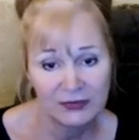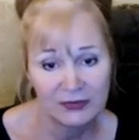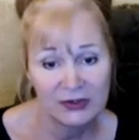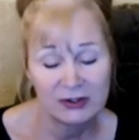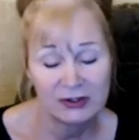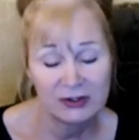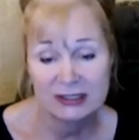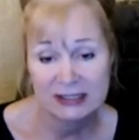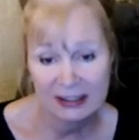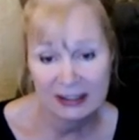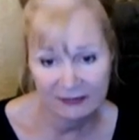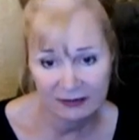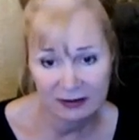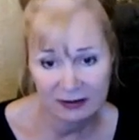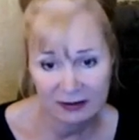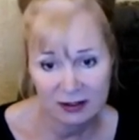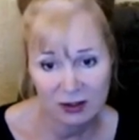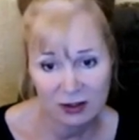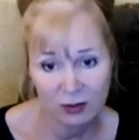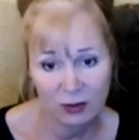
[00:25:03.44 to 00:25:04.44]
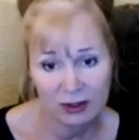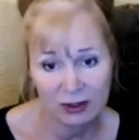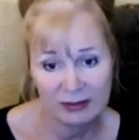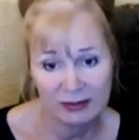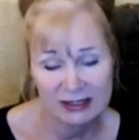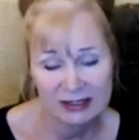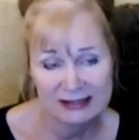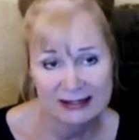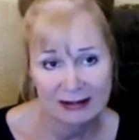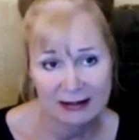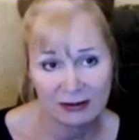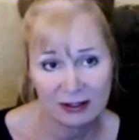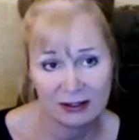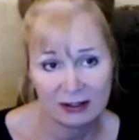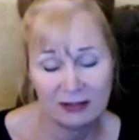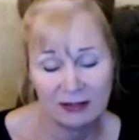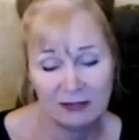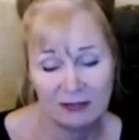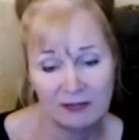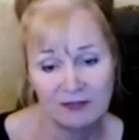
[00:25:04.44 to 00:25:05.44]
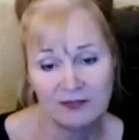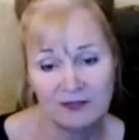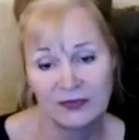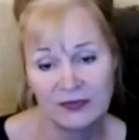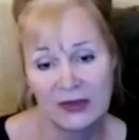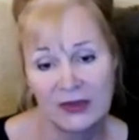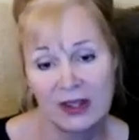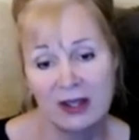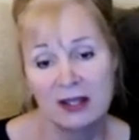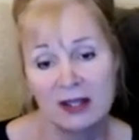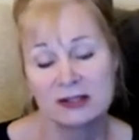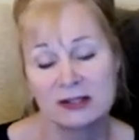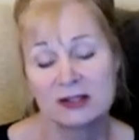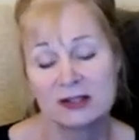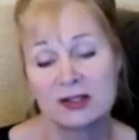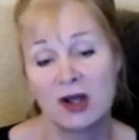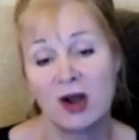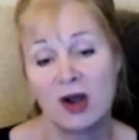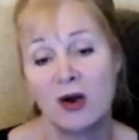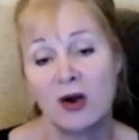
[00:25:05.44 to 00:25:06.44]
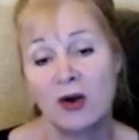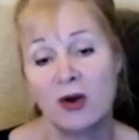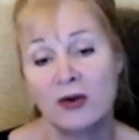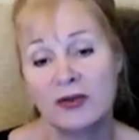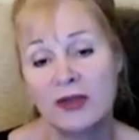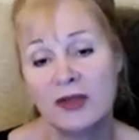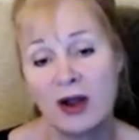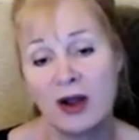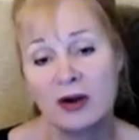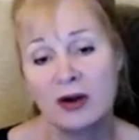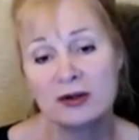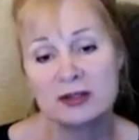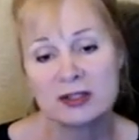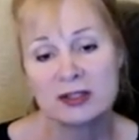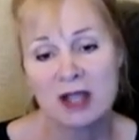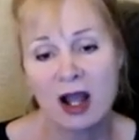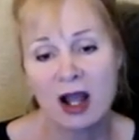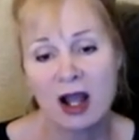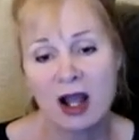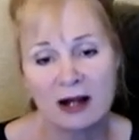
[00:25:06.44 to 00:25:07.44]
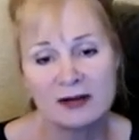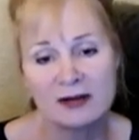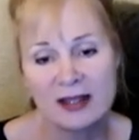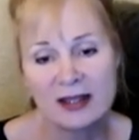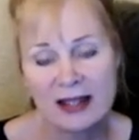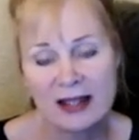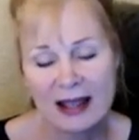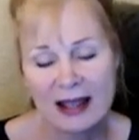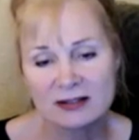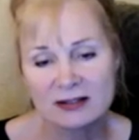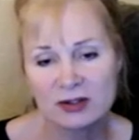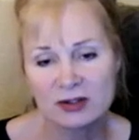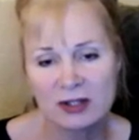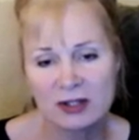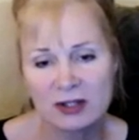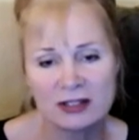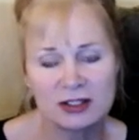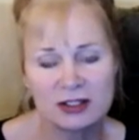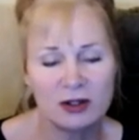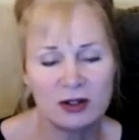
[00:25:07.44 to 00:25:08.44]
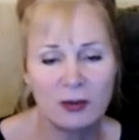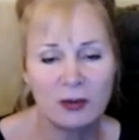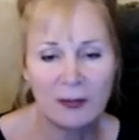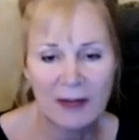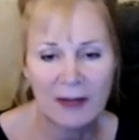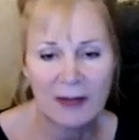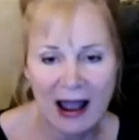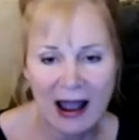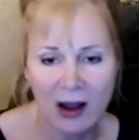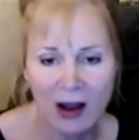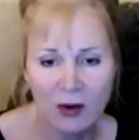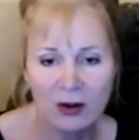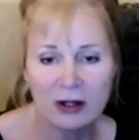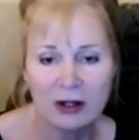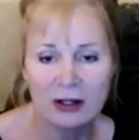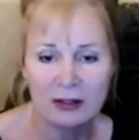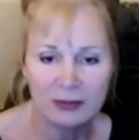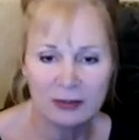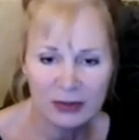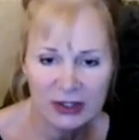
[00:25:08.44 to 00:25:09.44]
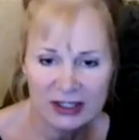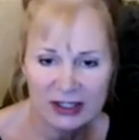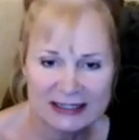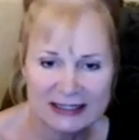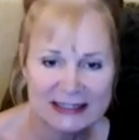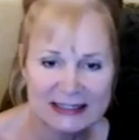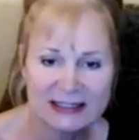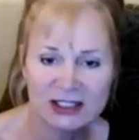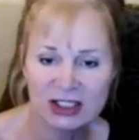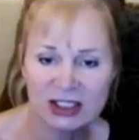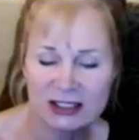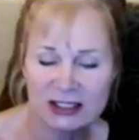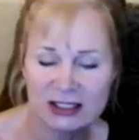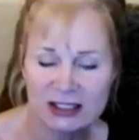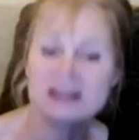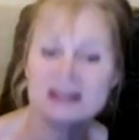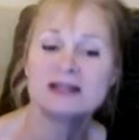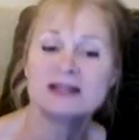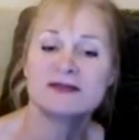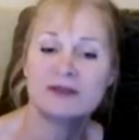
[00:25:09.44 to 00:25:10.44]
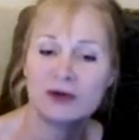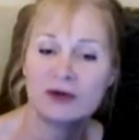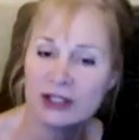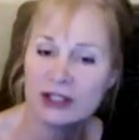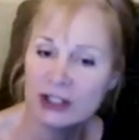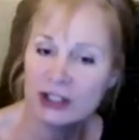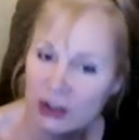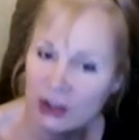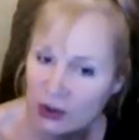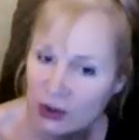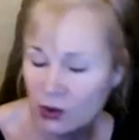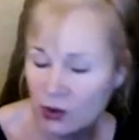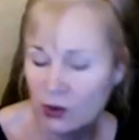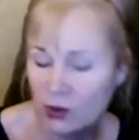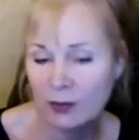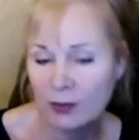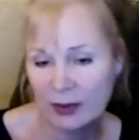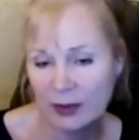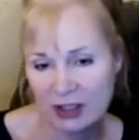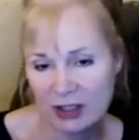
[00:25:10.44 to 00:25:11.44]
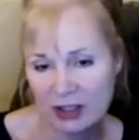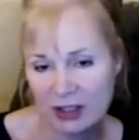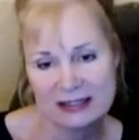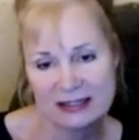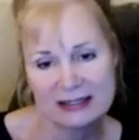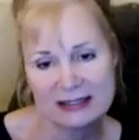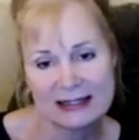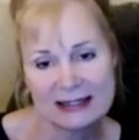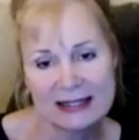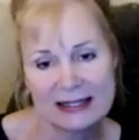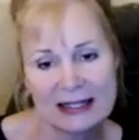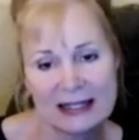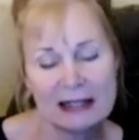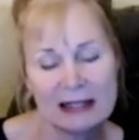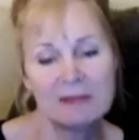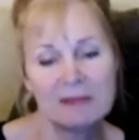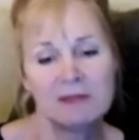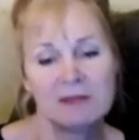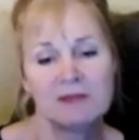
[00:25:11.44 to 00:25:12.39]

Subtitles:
You definitely don't want to miss out on it. So those are the astrological power predictions for you personally.